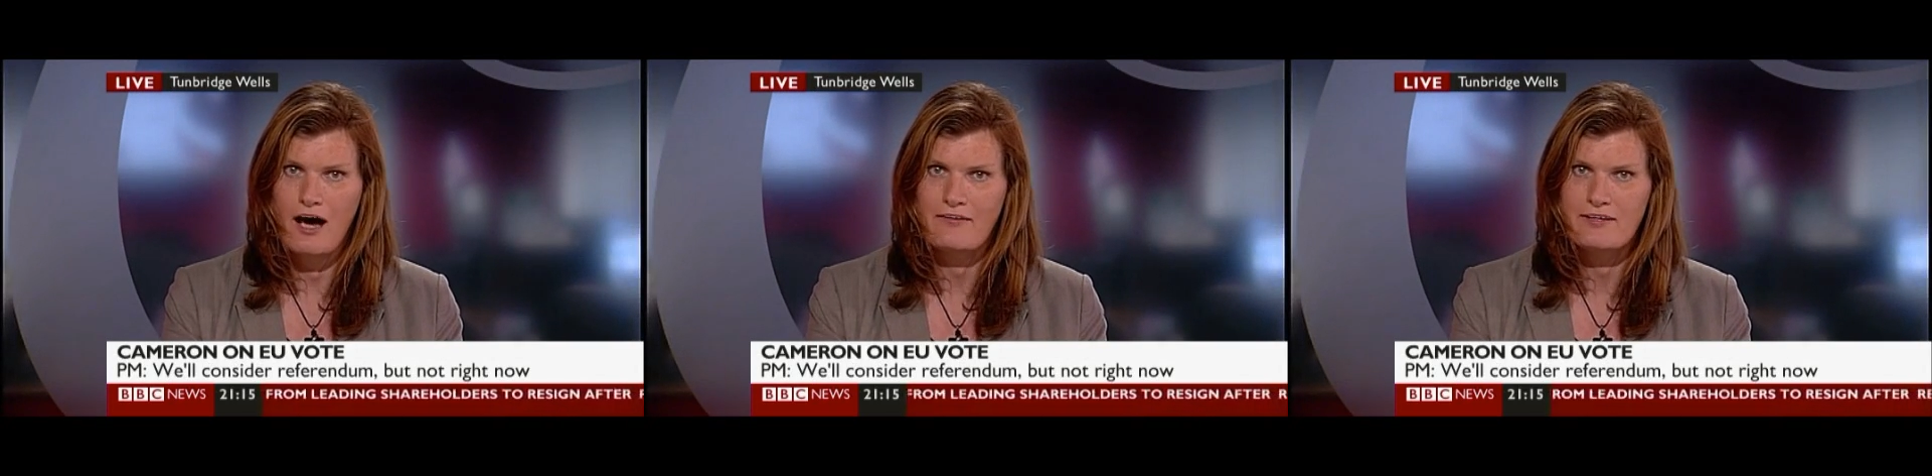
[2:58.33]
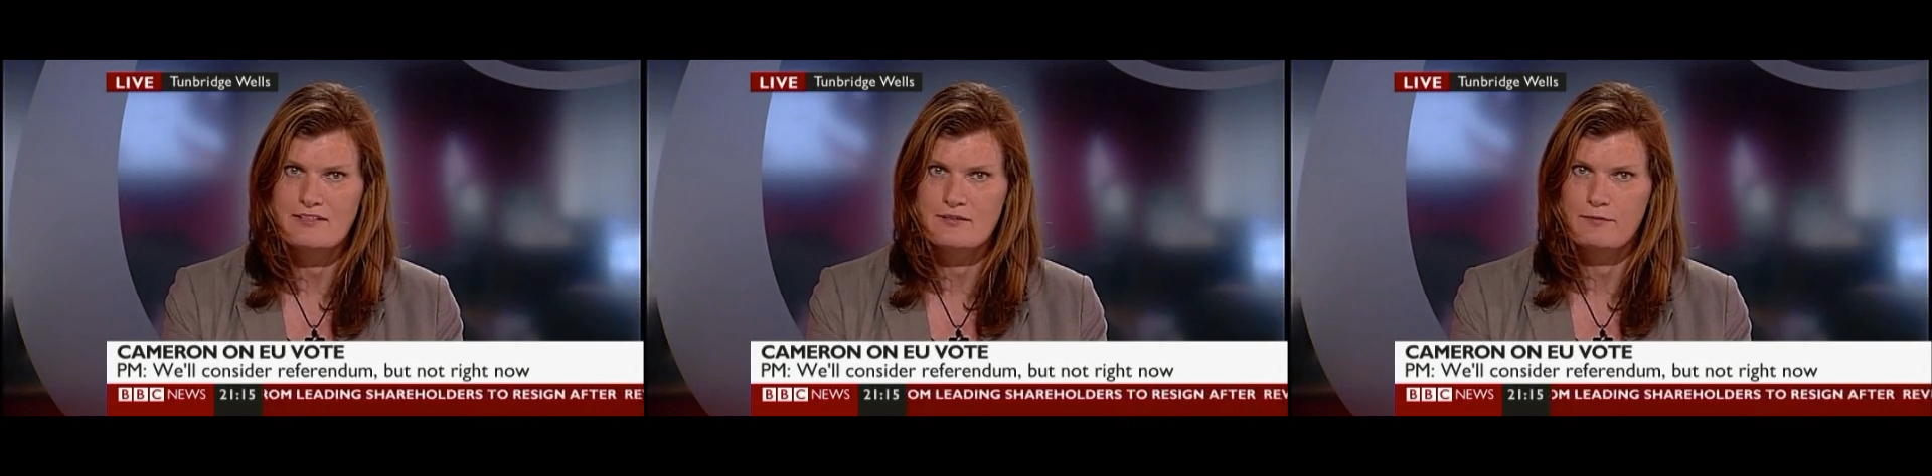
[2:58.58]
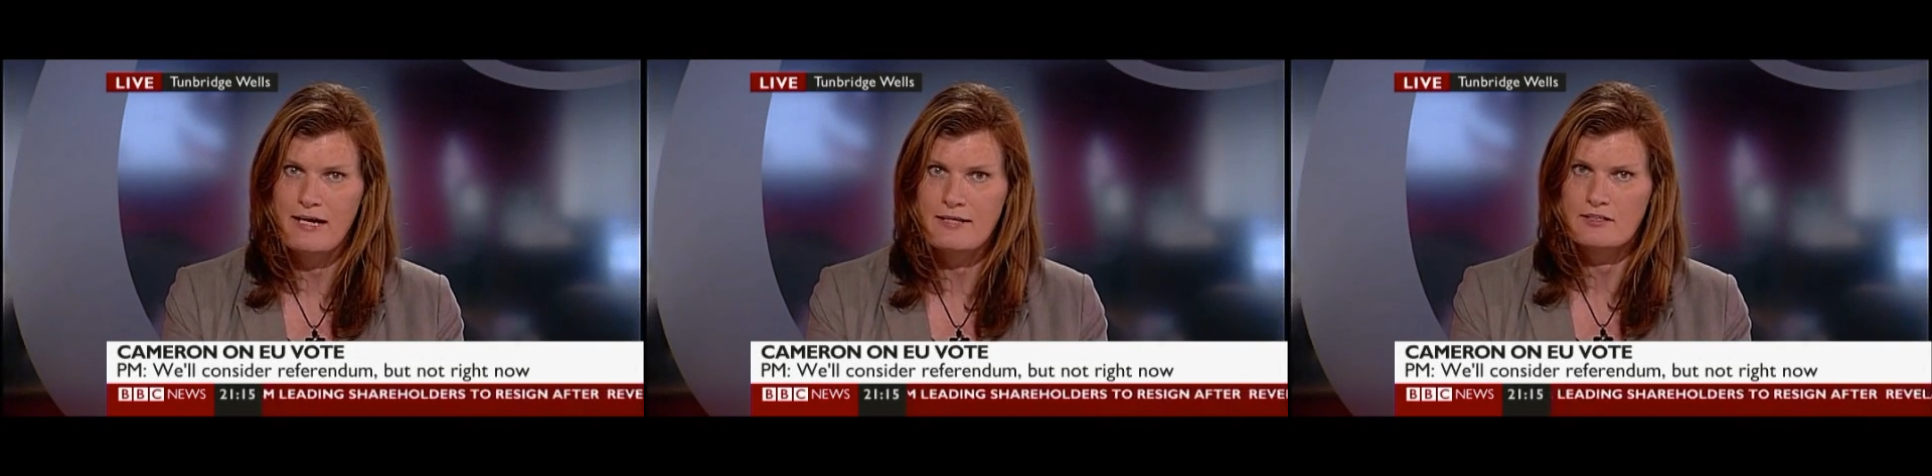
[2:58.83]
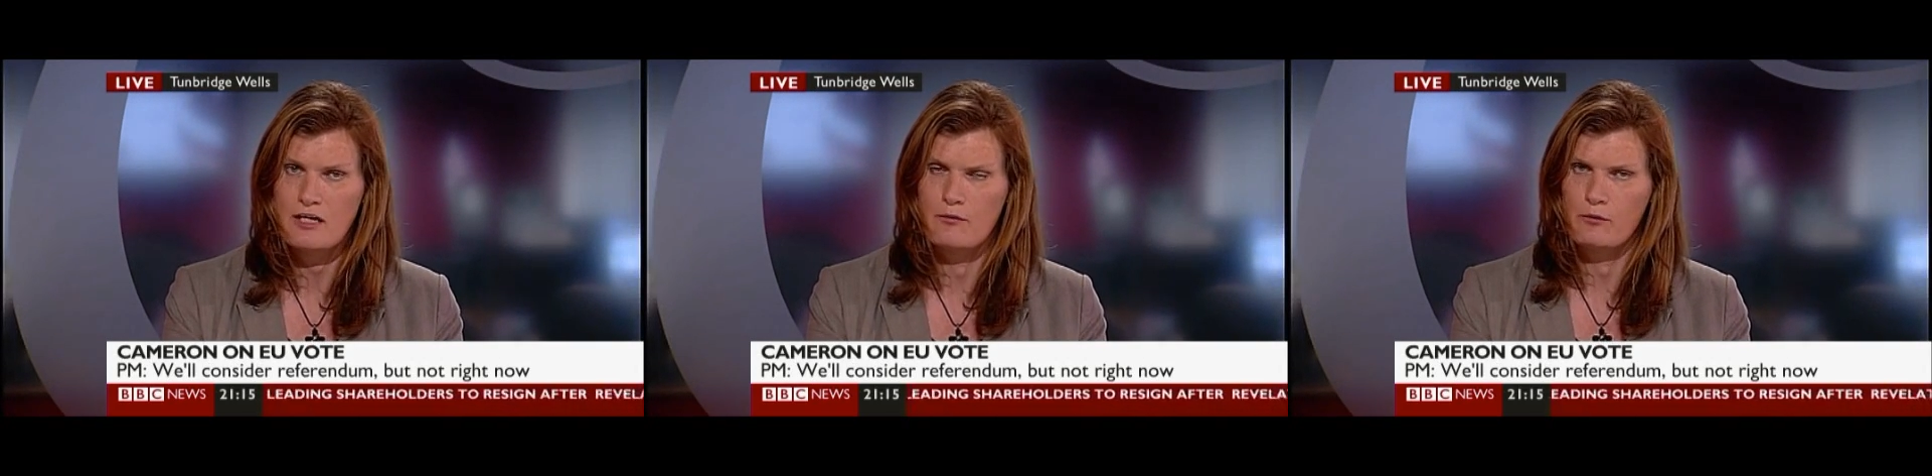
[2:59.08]
I think it's
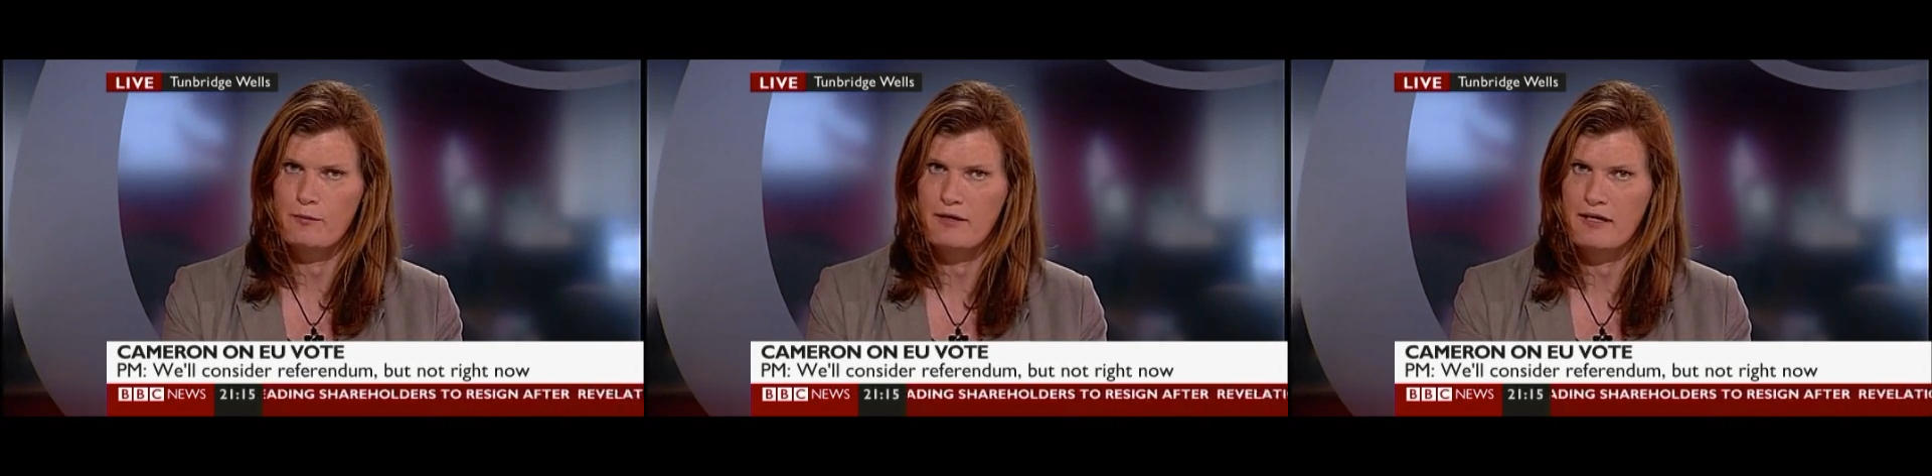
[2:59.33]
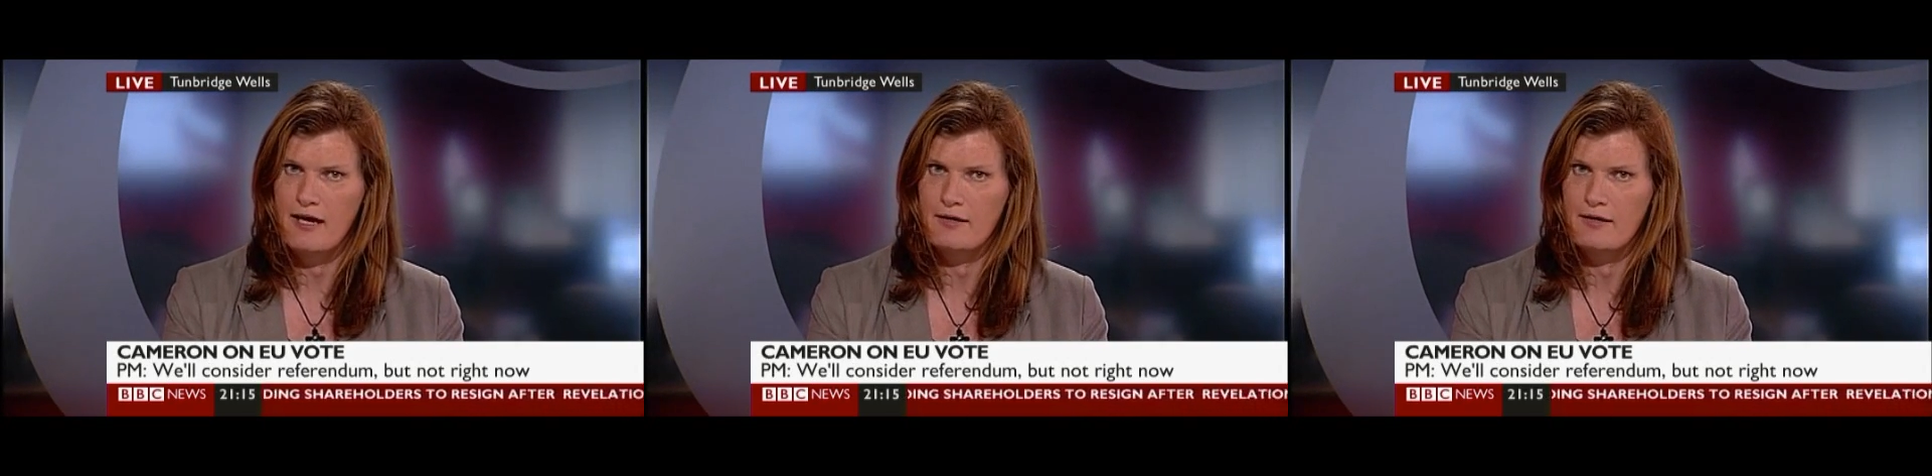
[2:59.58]
about time that we made